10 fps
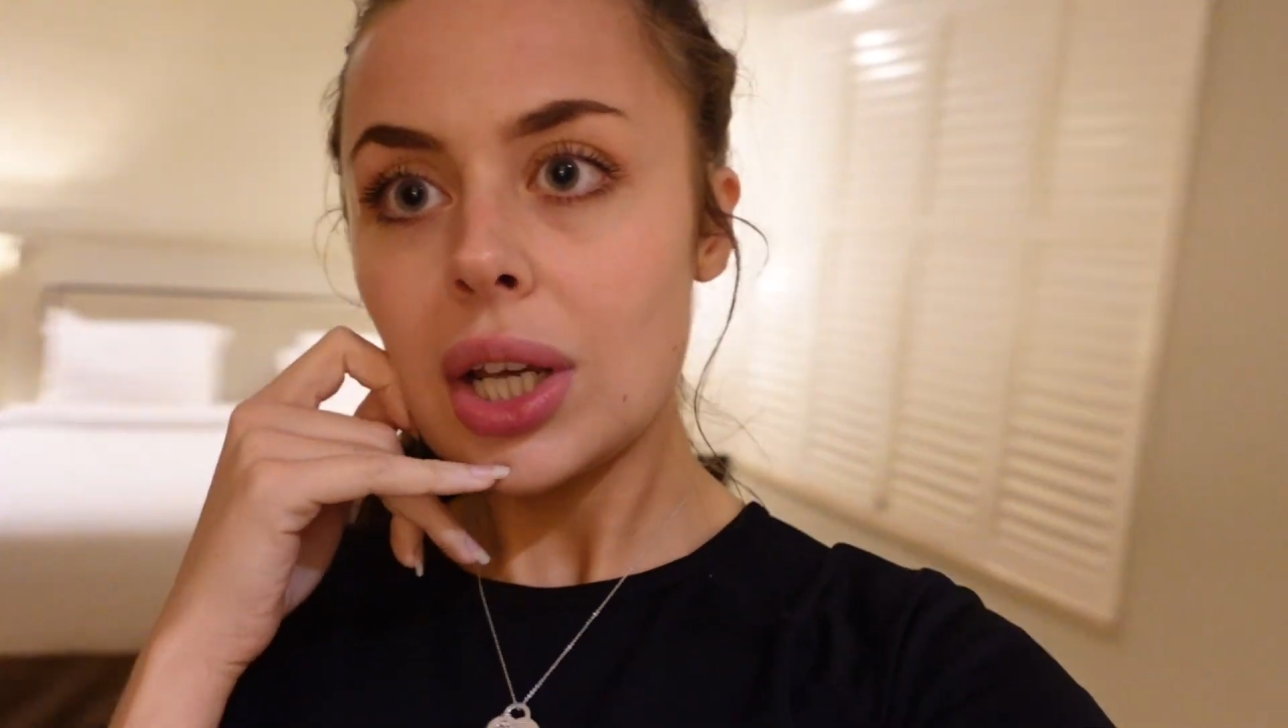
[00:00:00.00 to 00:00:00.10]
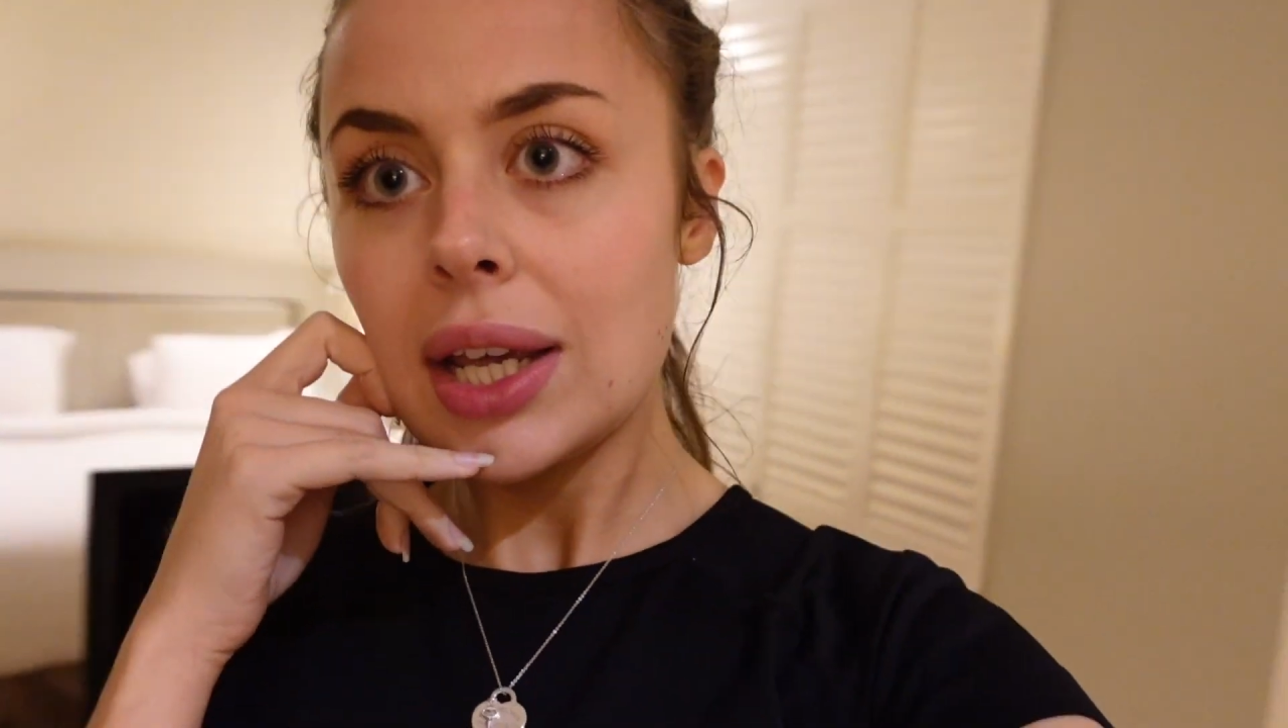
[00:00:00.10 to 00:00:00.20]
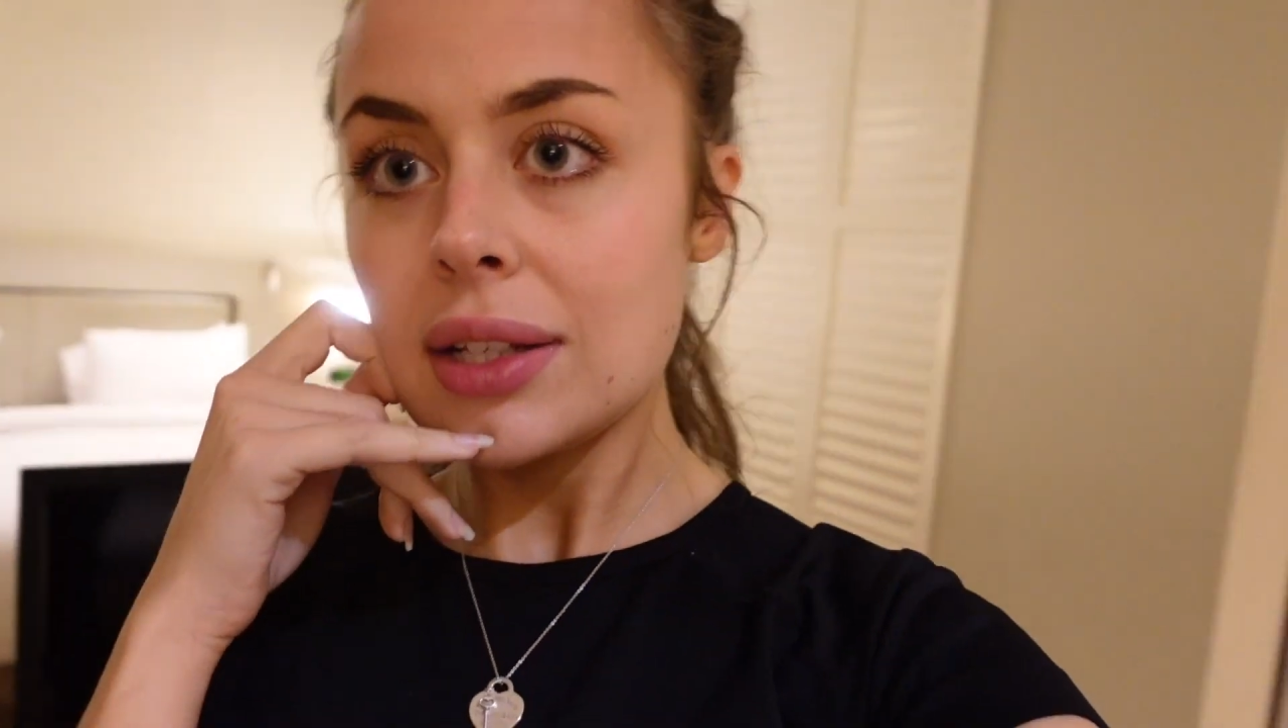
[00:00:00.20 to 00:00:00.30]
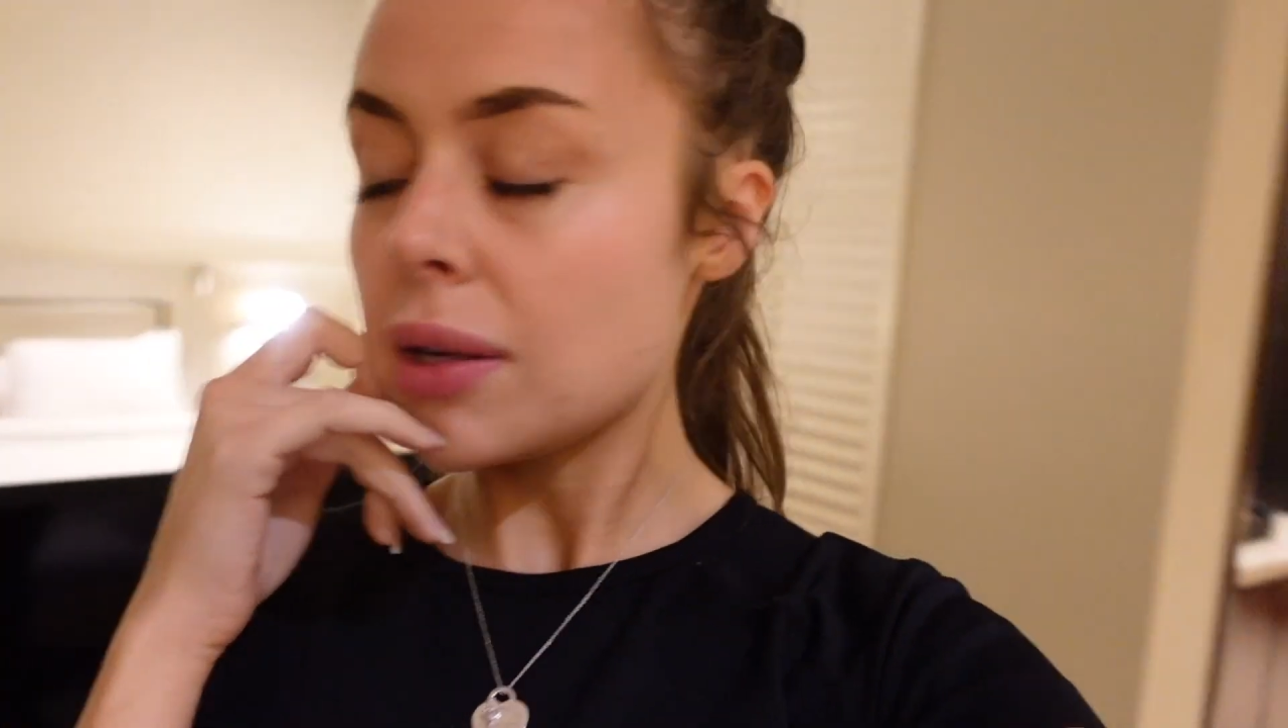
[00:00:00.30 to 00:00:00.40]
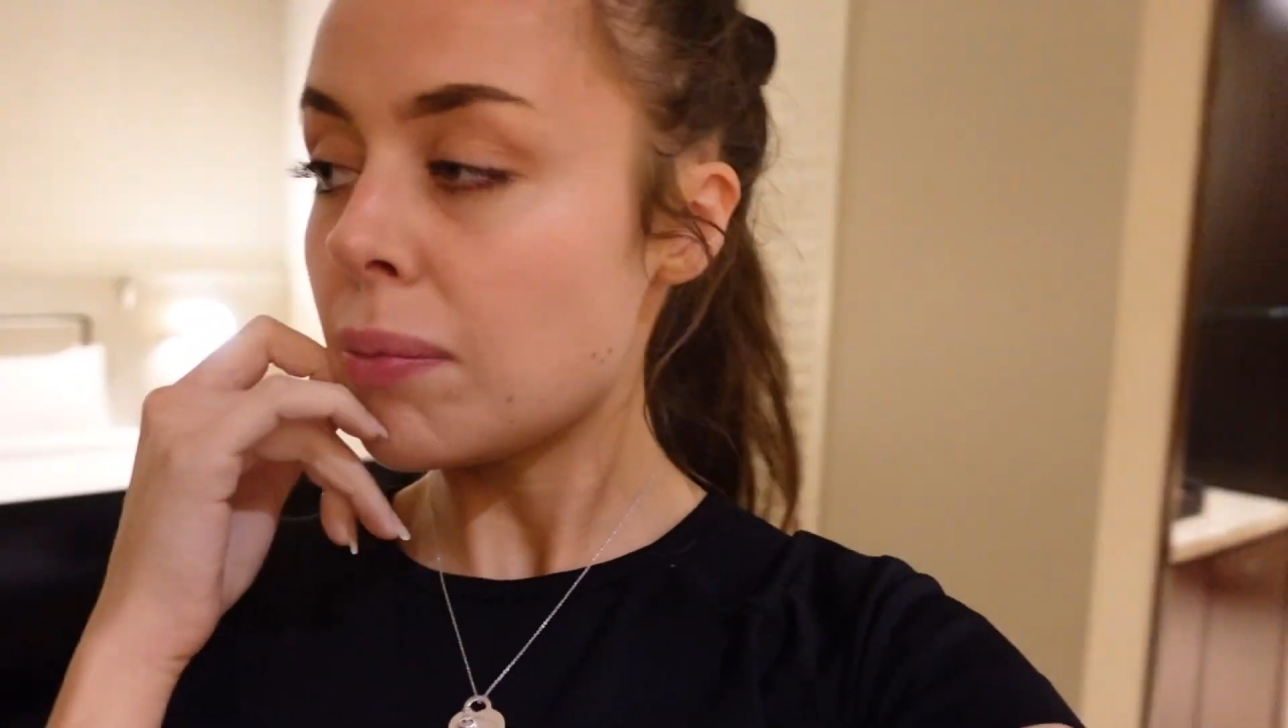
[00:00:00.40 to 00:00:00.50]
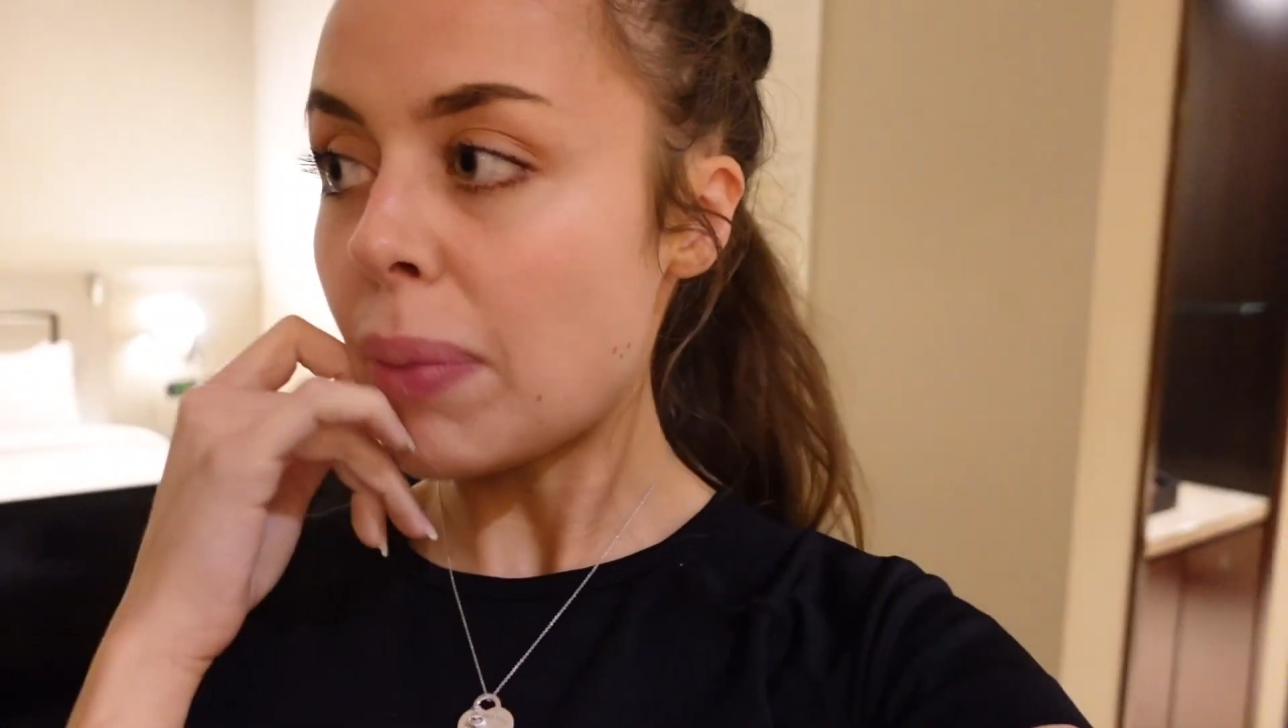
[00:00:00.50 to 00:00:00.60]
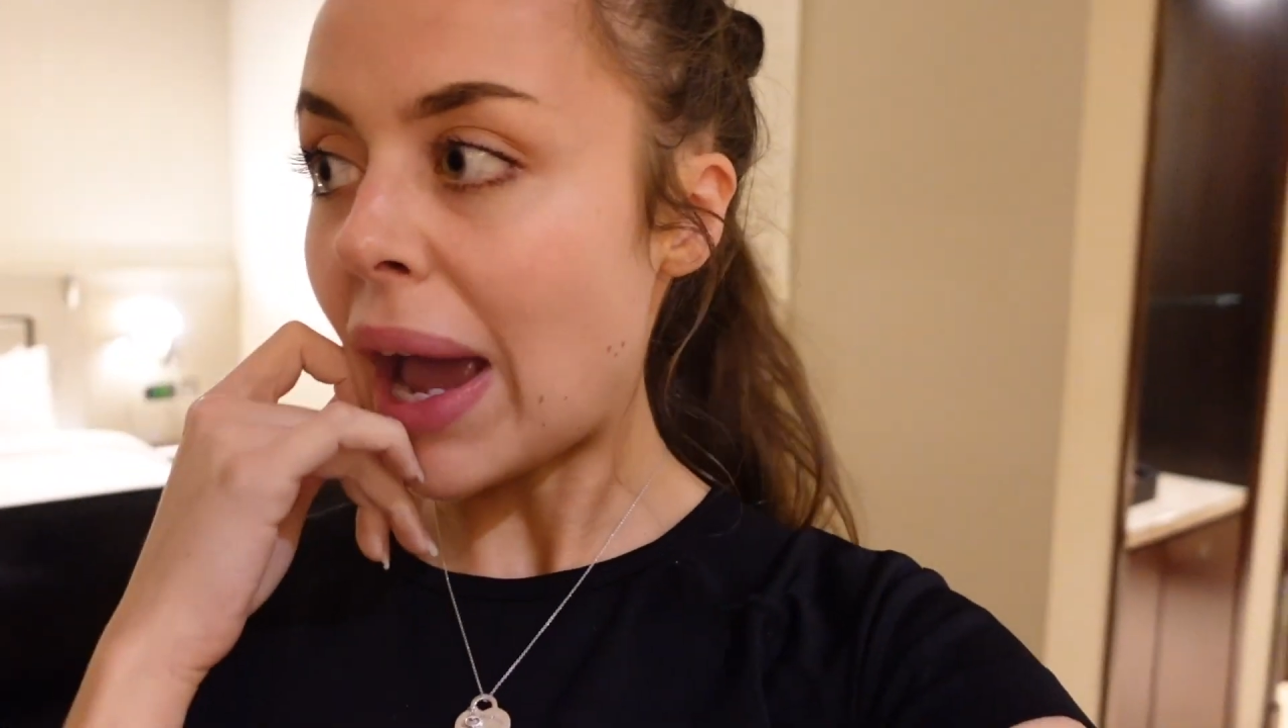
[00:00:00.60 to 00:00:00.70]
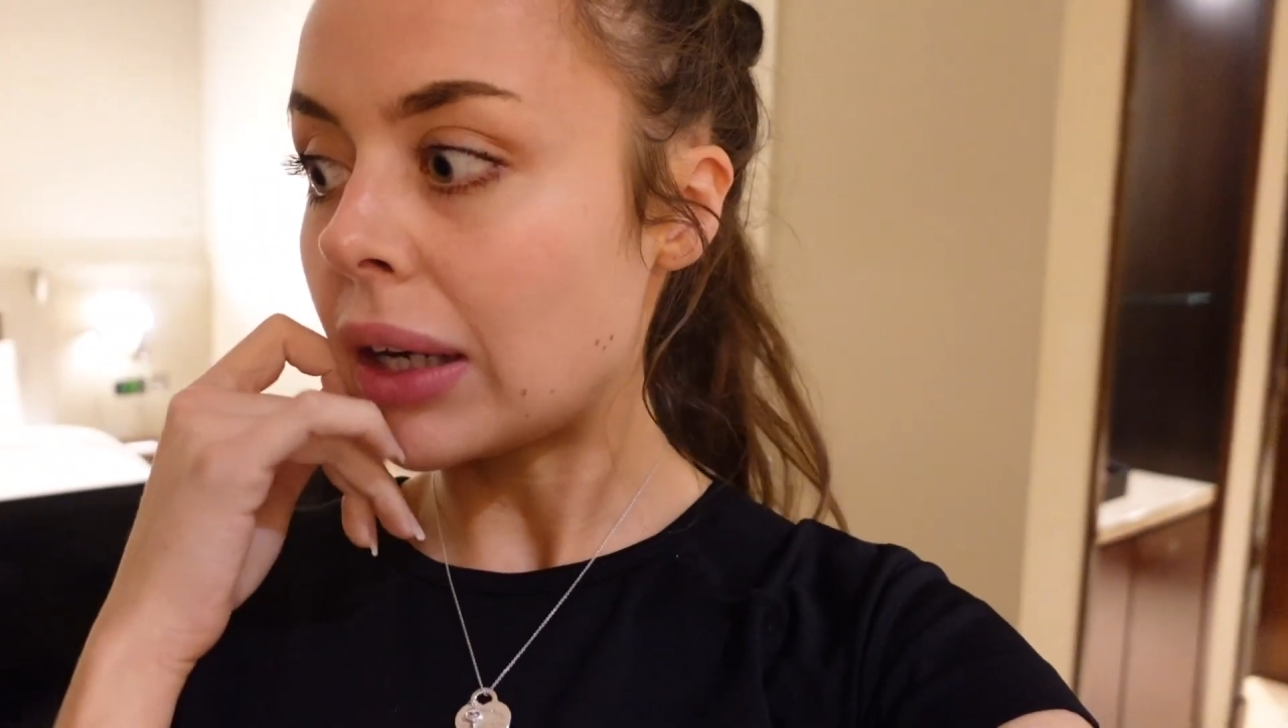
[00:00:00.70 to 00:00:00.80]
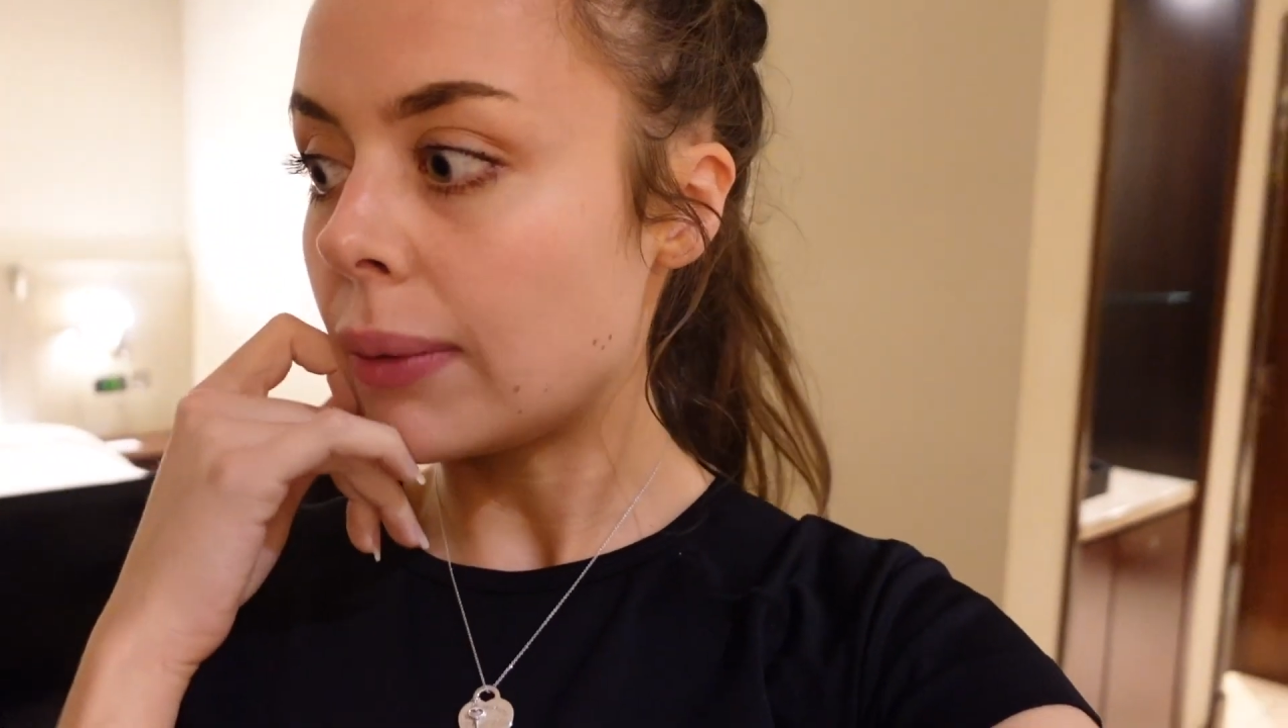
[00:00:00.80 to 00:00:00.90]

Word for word: isn't bad,